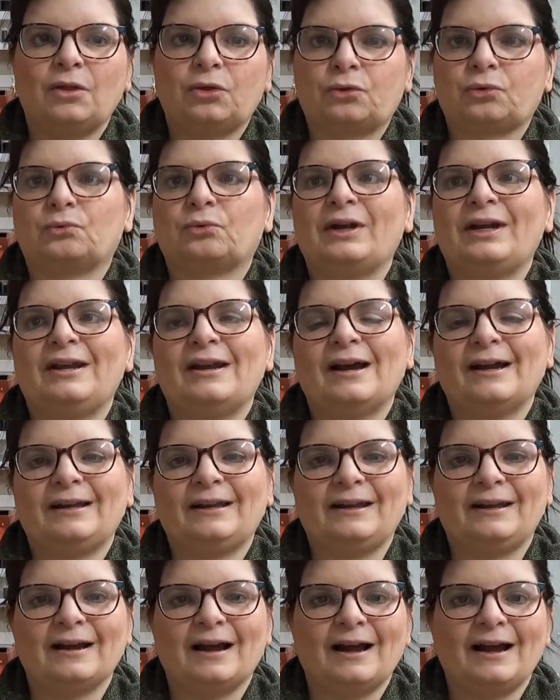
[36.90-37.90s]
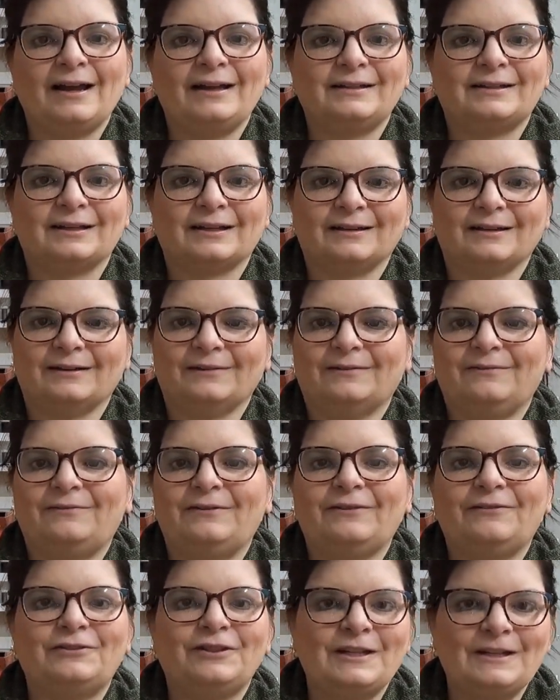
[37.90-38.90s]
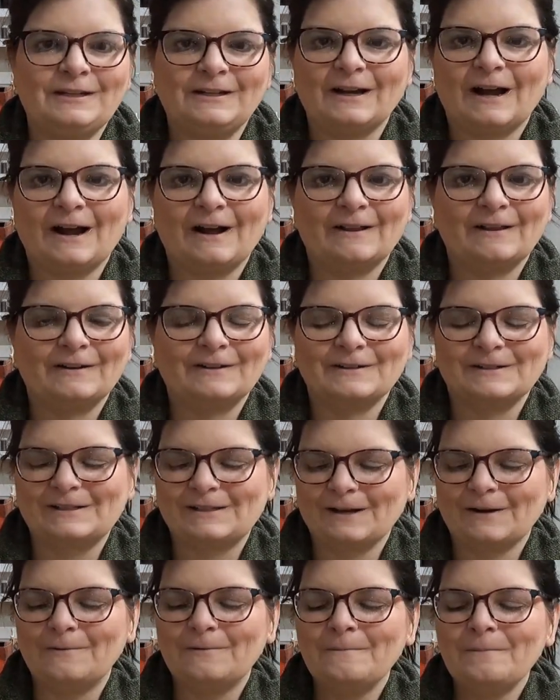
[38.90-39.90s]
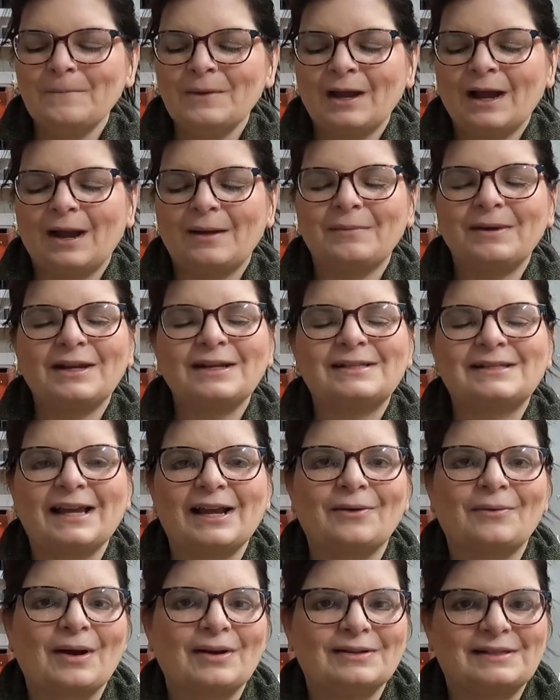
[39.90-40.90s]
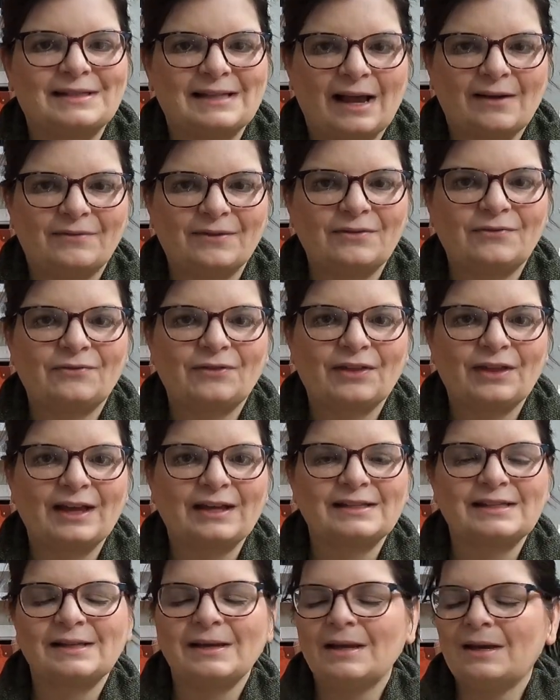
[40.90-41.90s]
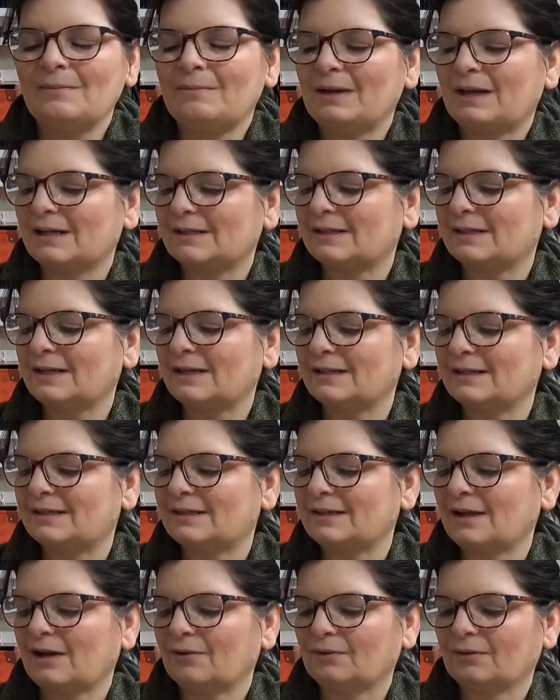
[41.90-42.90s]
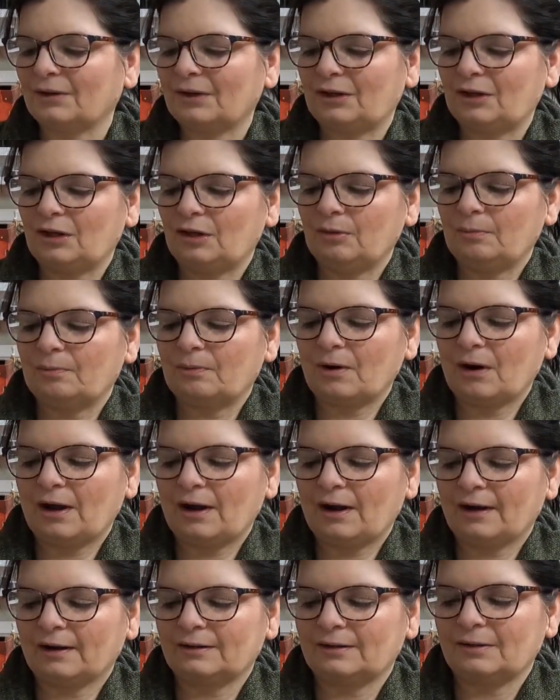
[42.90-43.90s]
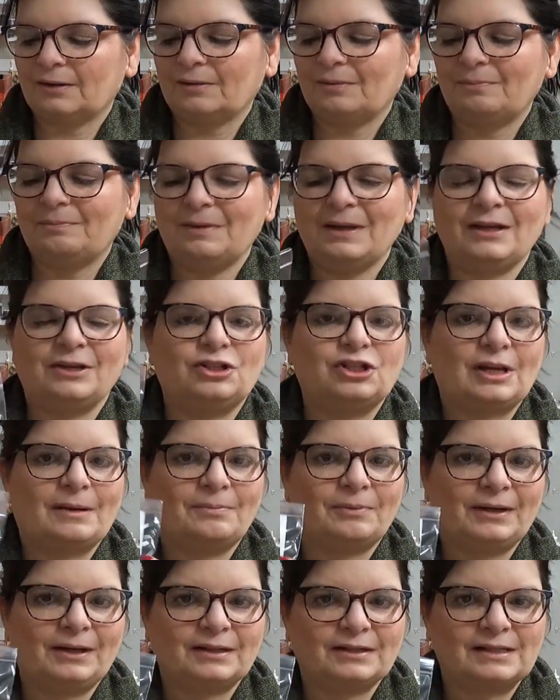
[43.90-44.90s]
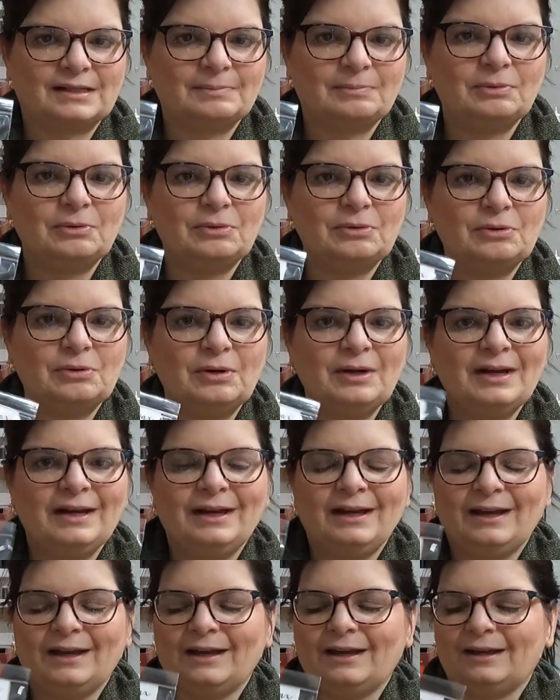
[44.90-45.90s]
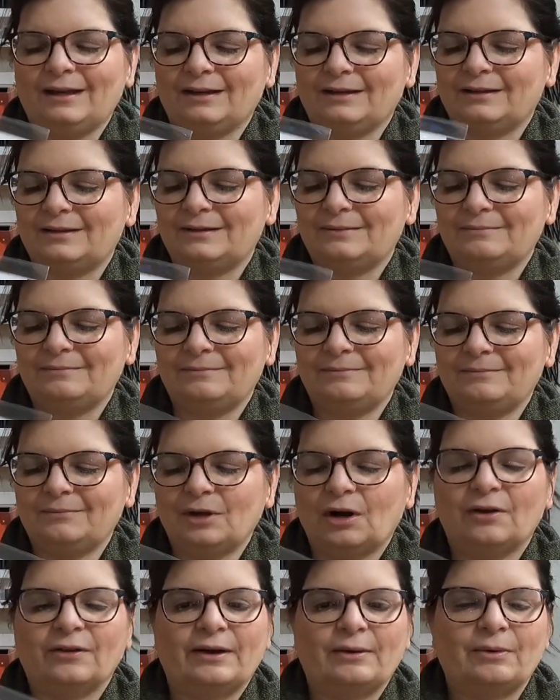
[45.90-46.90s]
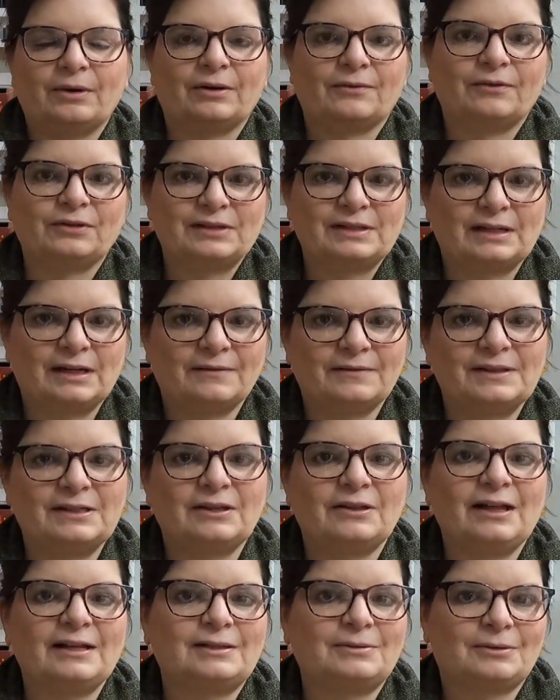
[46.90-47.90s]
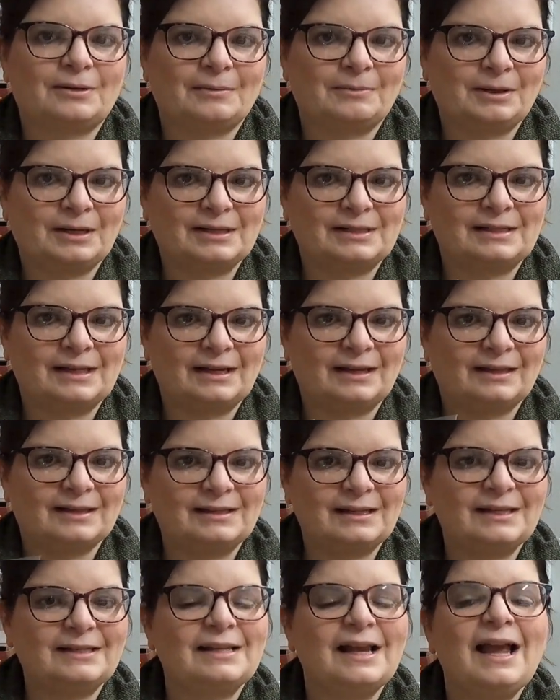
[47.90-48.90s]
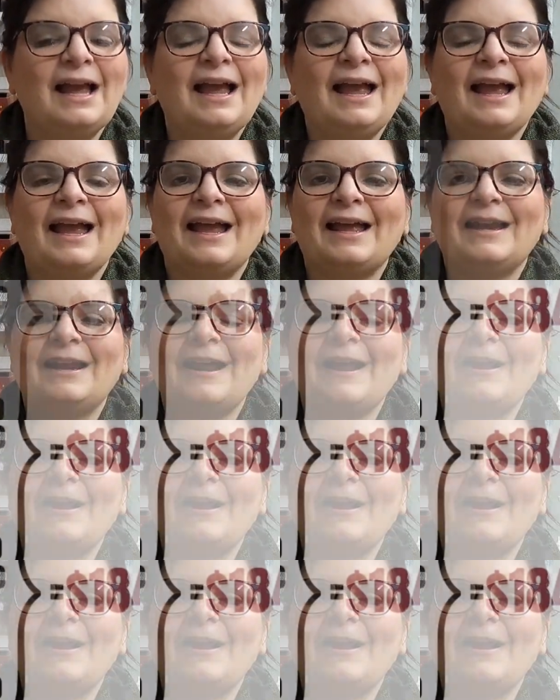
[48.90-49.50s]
$3.99 to $15. So I'm gonna say around $7 for this because it is a really cute product, being shaped like a spool and all that wonderful stuff. So that's what I'm gonna say this is. And